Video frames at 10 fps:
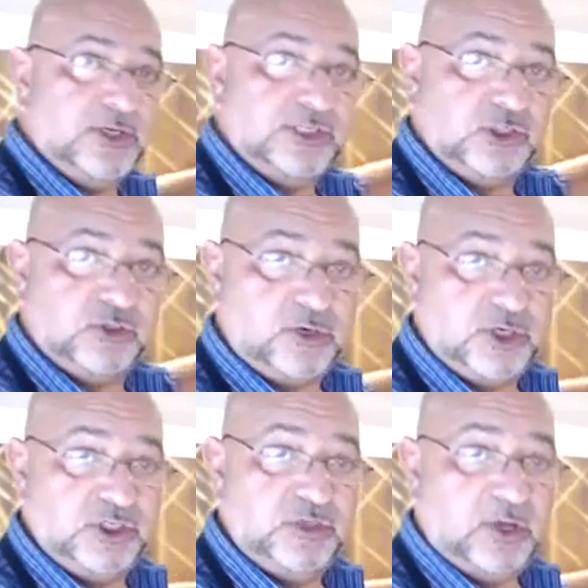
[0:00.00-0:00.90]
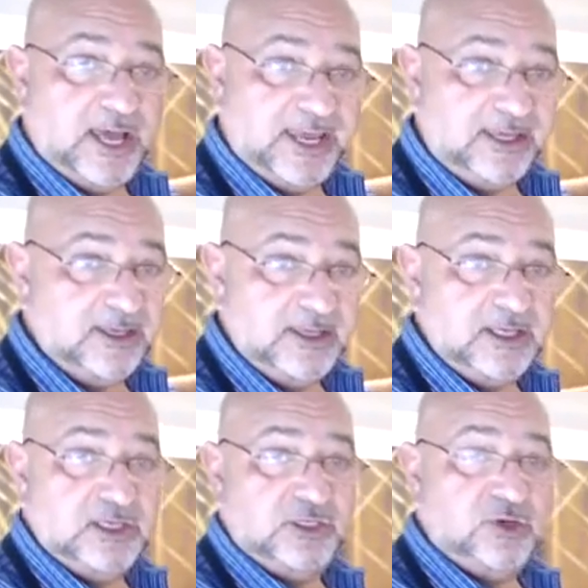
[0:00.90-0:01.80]
short as you like.
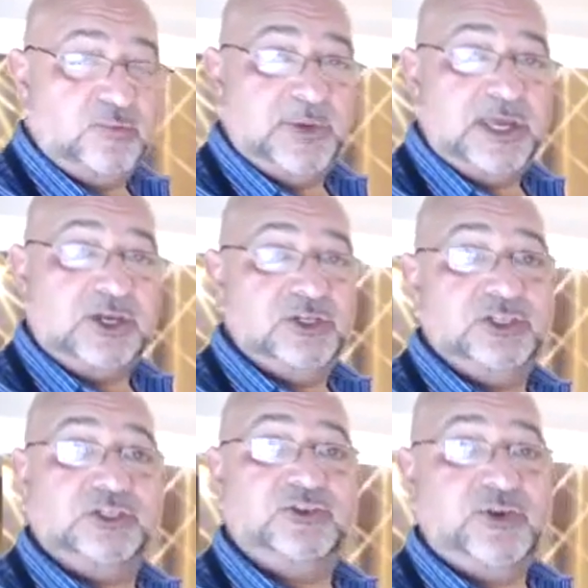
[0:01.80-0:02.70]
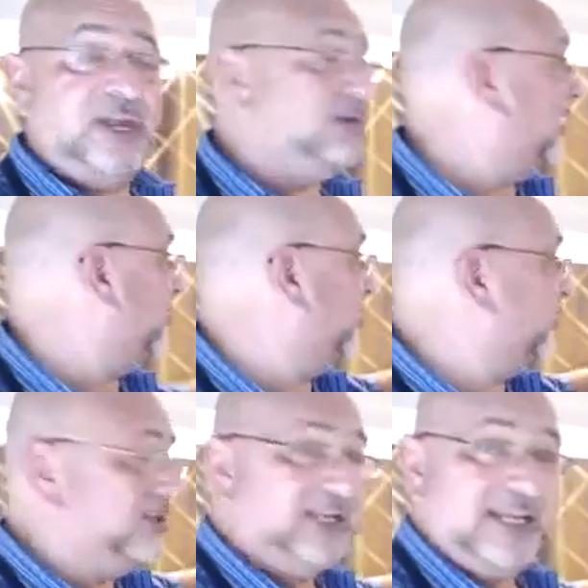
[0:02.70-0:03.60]
Don't be constrained by what you
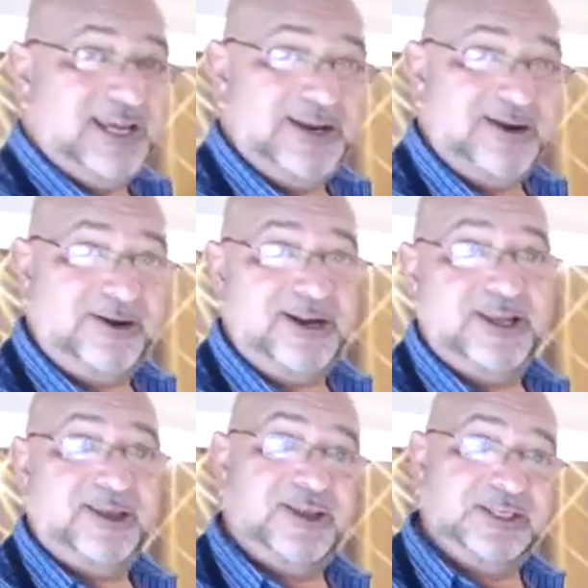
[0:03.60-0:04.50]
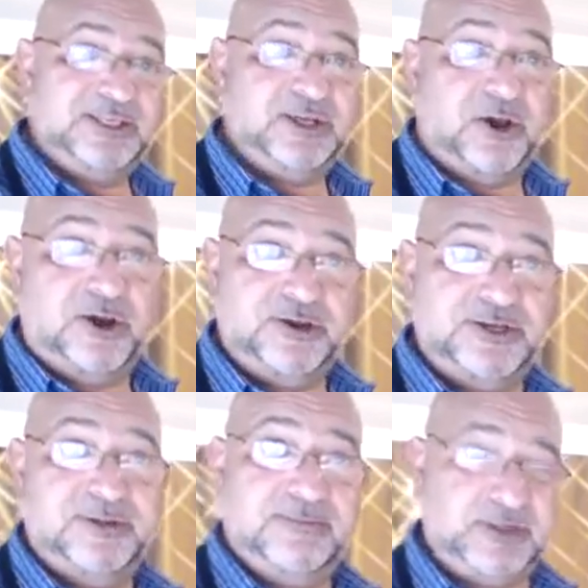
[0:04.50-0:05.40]
see here. This is art.
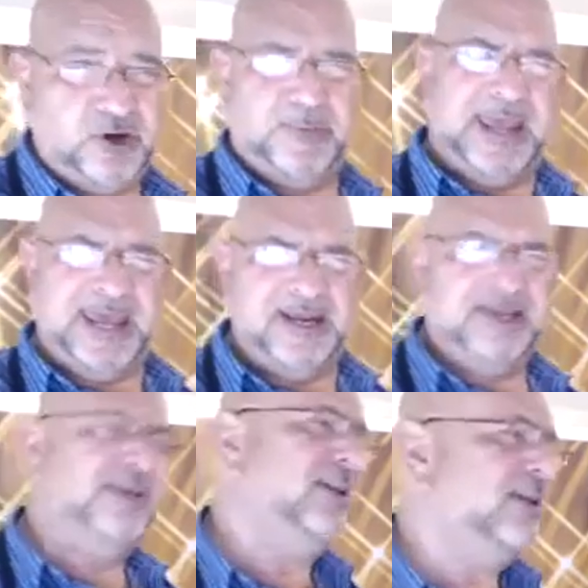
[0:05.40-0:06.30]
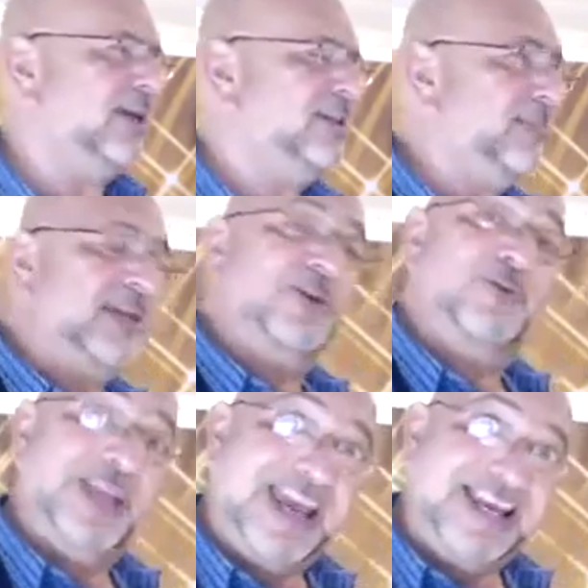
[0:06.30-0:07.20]
It's art, man. You get to be
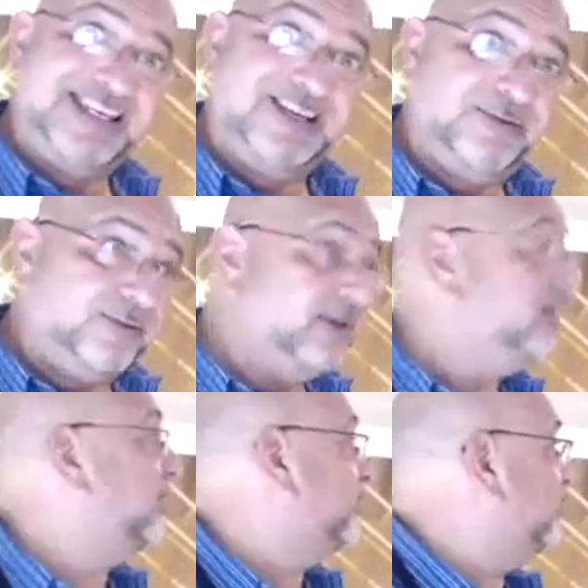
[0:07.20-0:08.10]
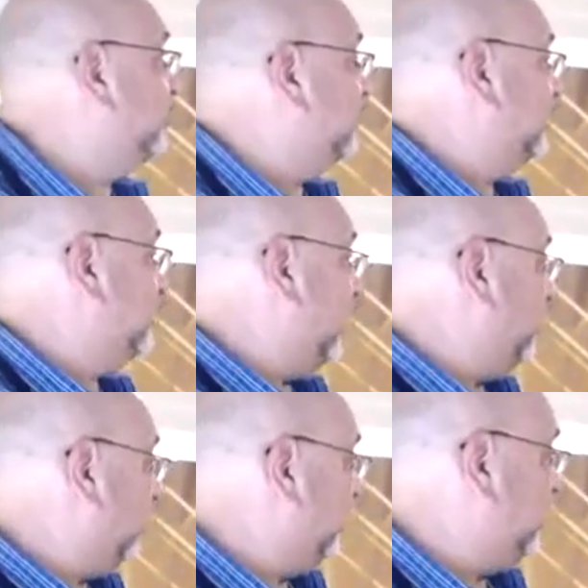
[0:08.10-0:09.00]
creative. You can decide what
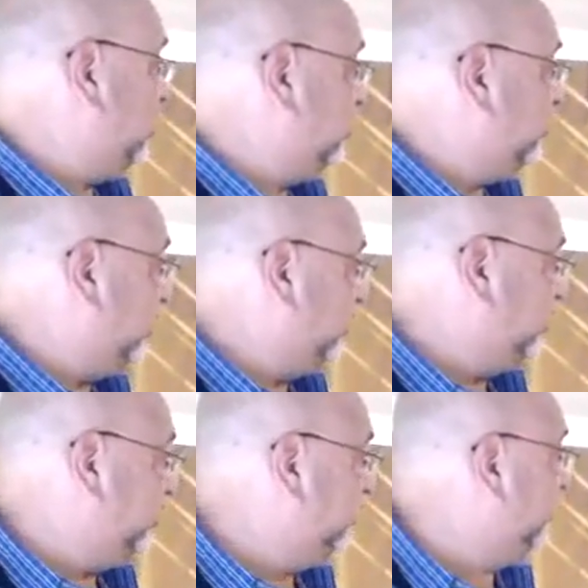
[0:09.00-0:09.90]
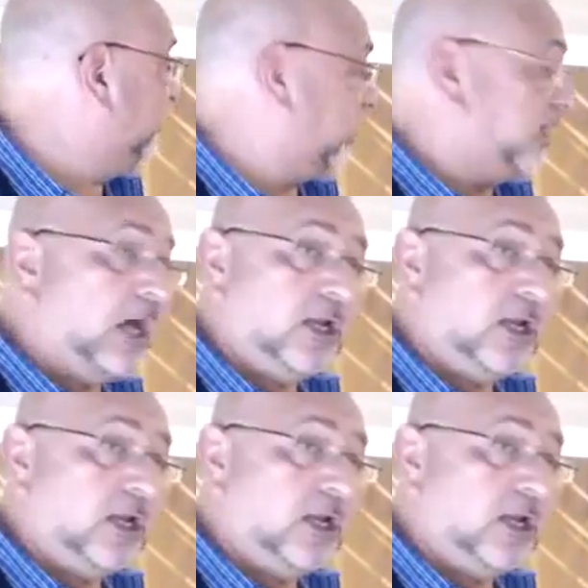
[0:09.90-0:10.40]
it is you want to do, the color